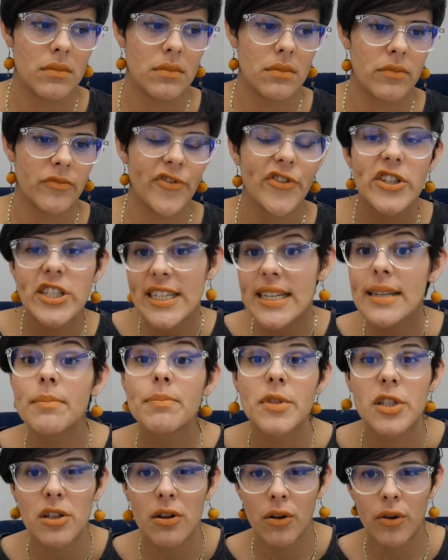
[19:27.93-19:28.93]
for
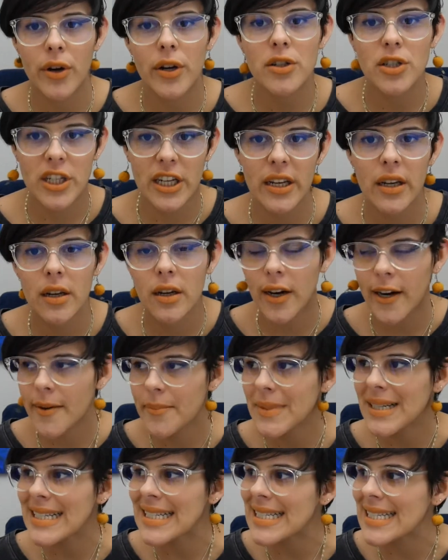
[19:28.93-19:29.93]
tips on crocheting
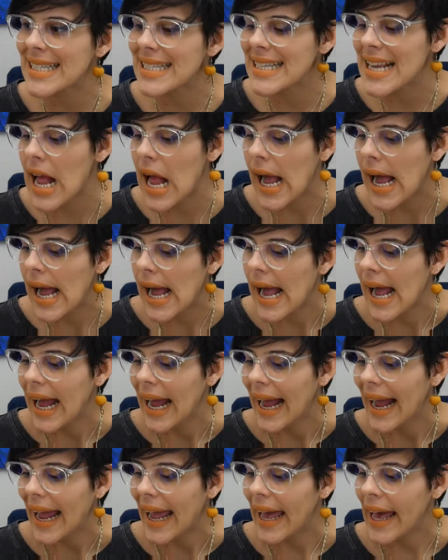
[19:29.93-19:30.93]
garments,
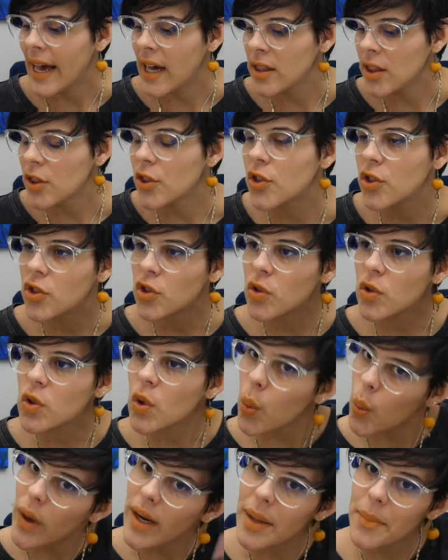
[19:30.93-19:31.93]
and the
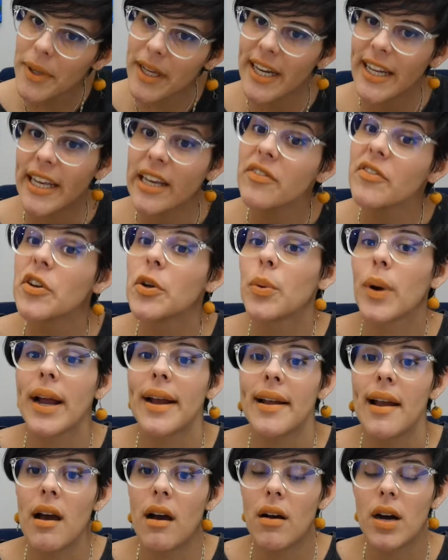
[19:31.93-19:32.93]
one I'm going to give you
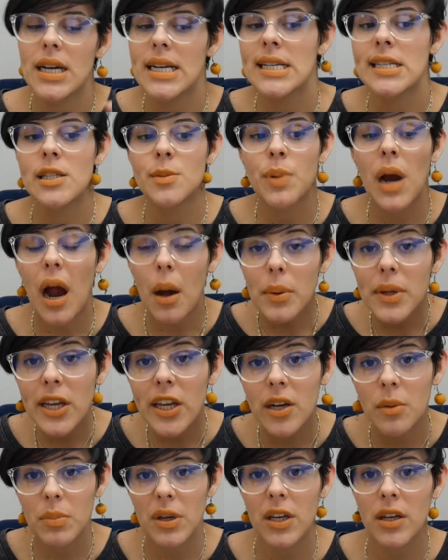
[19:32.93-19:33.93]
right now is probably
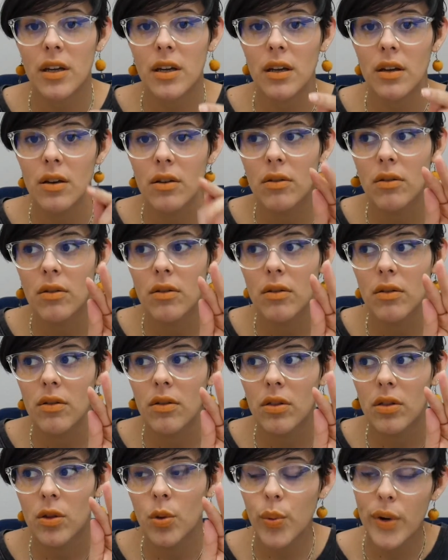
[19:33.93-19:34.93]
going to be
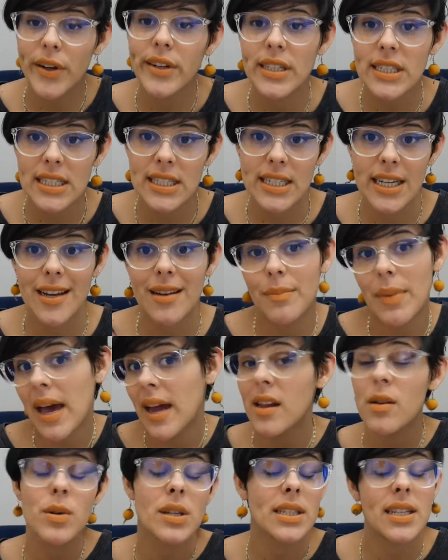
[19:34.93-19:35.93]
the weirdest tip
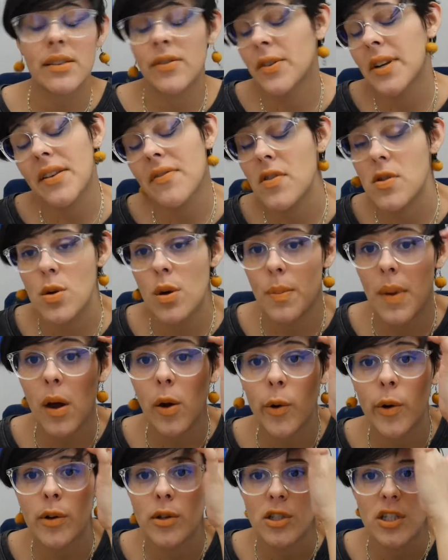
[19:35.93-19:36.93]
anyone's ever given you
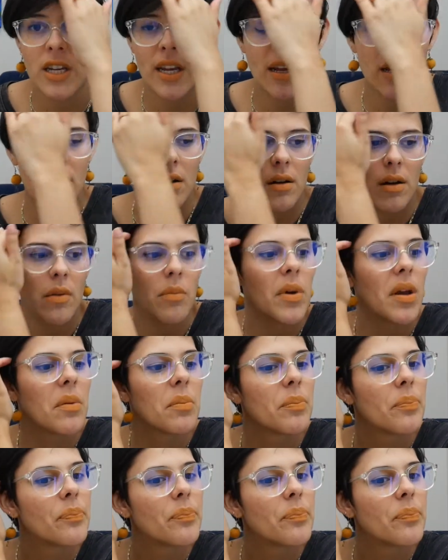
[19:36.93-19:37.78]
about crocheting a garment.